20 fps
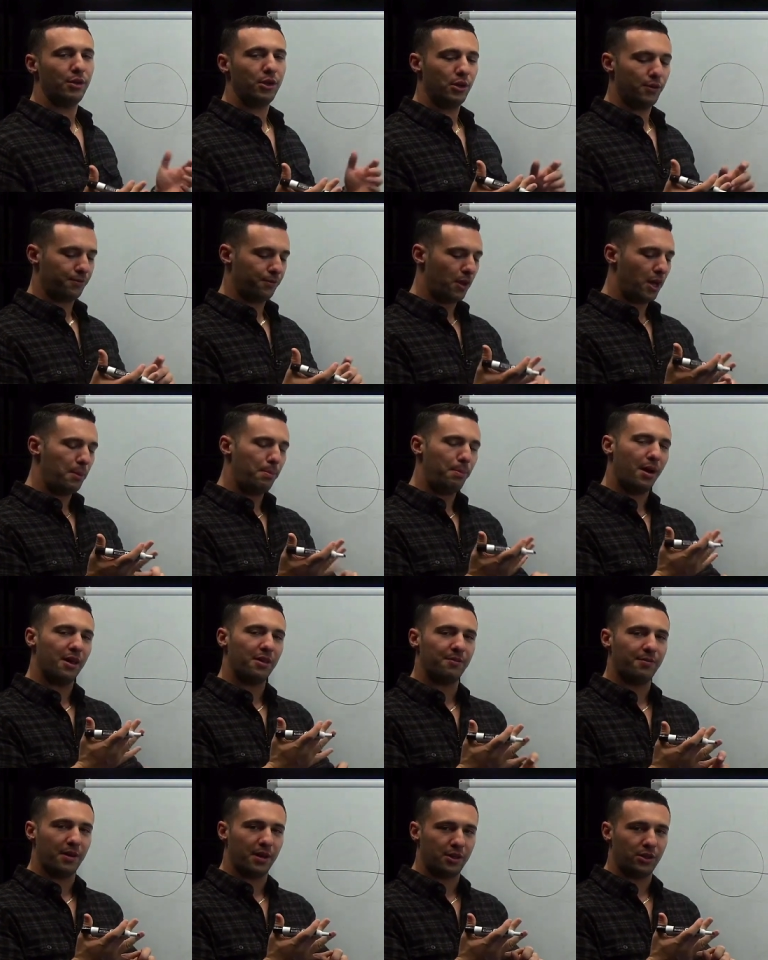Your flight
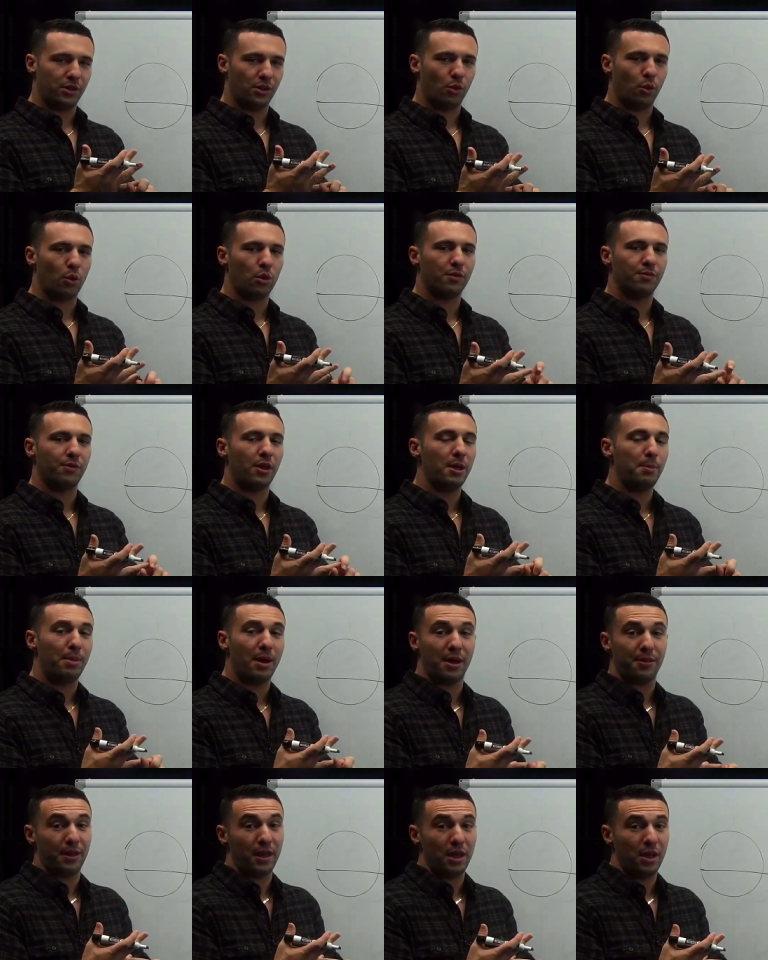path vector or flight
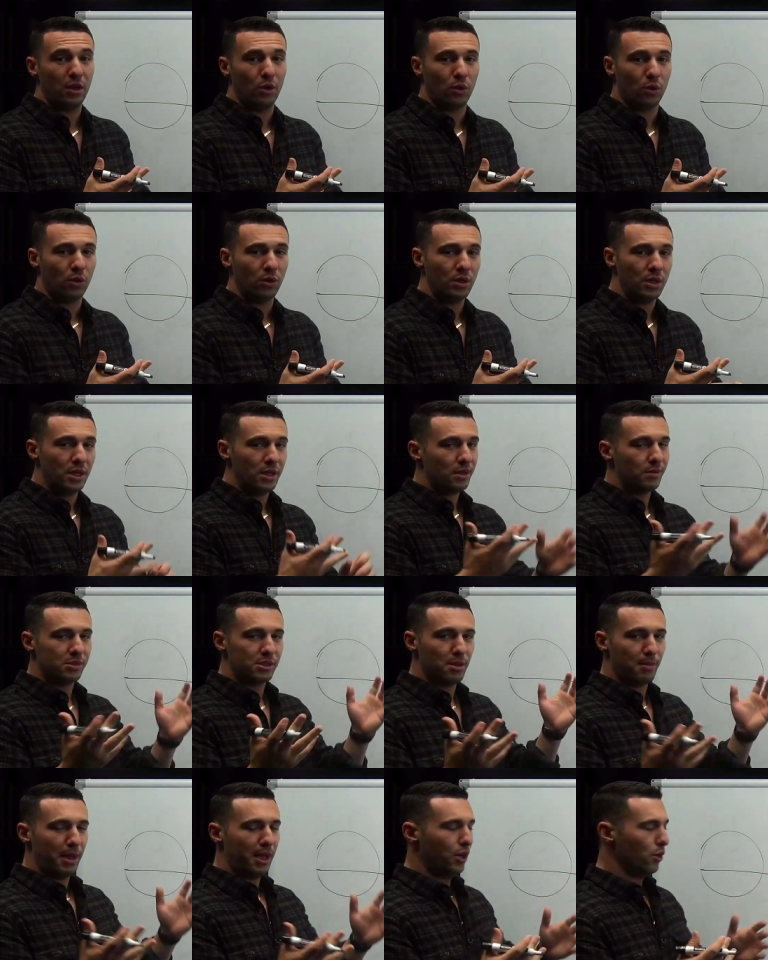path angle,
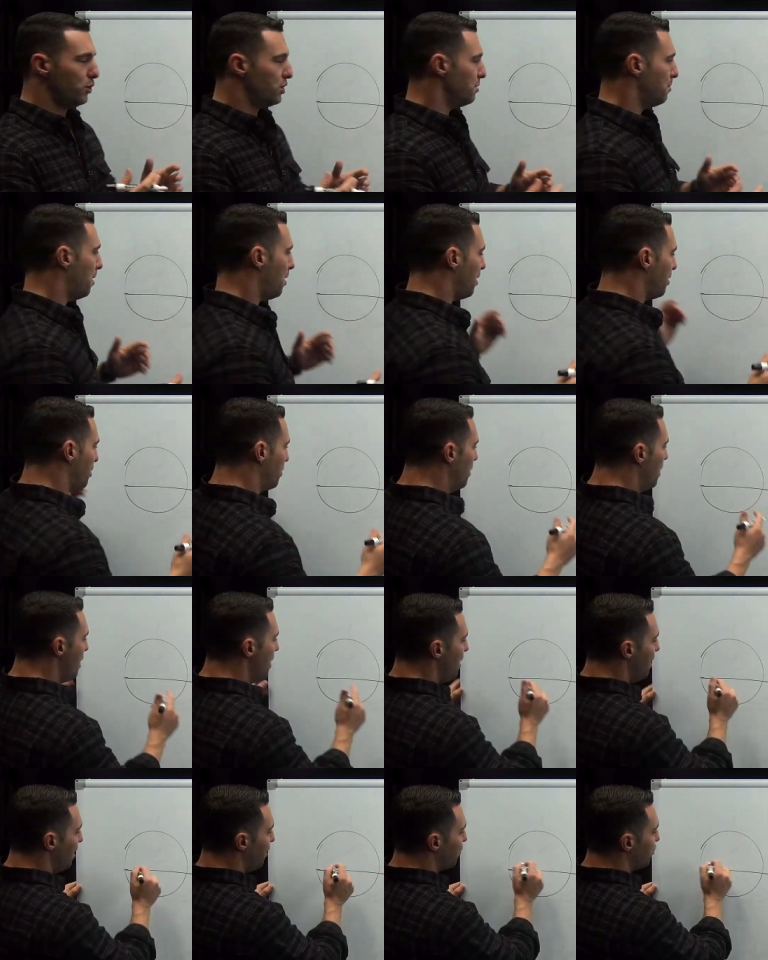tomato, tomato,
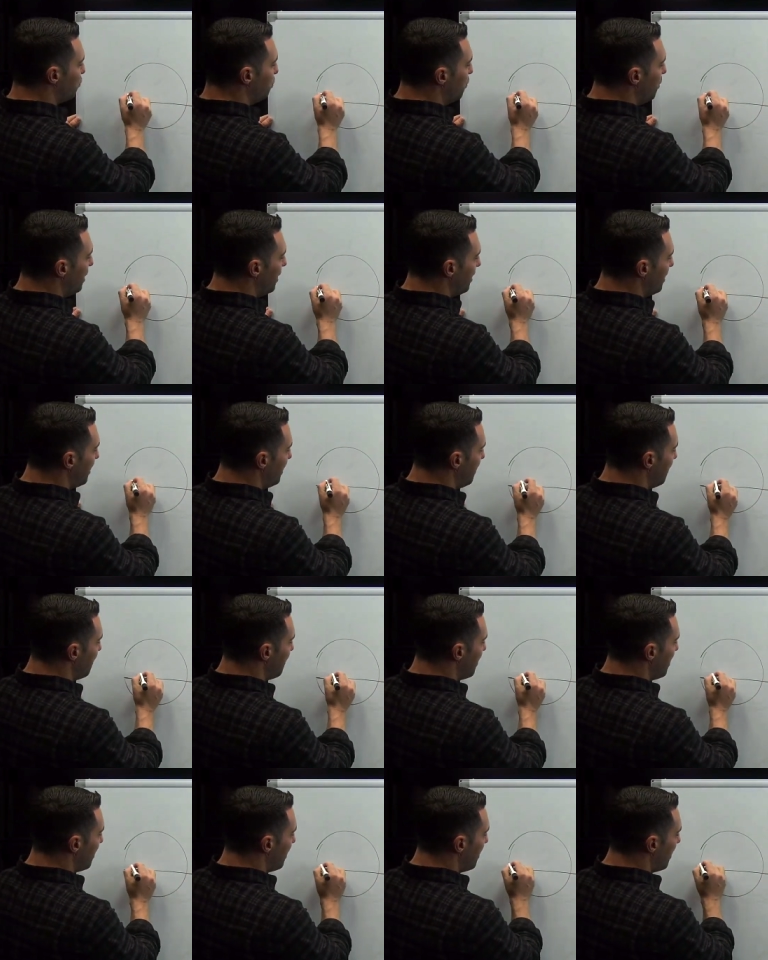is really
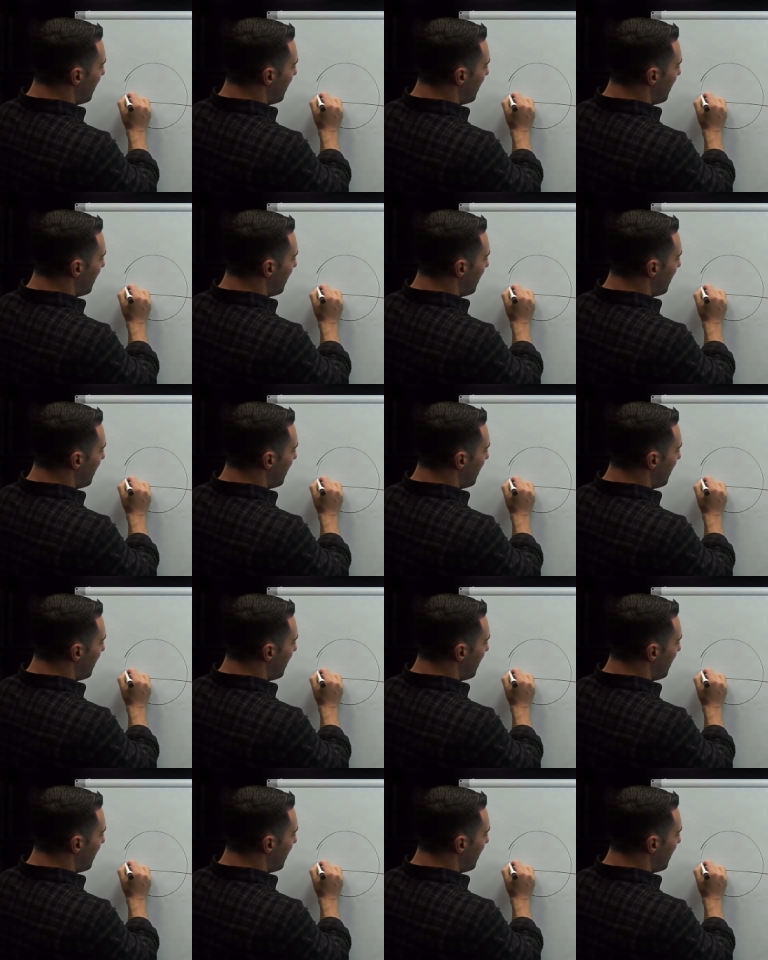going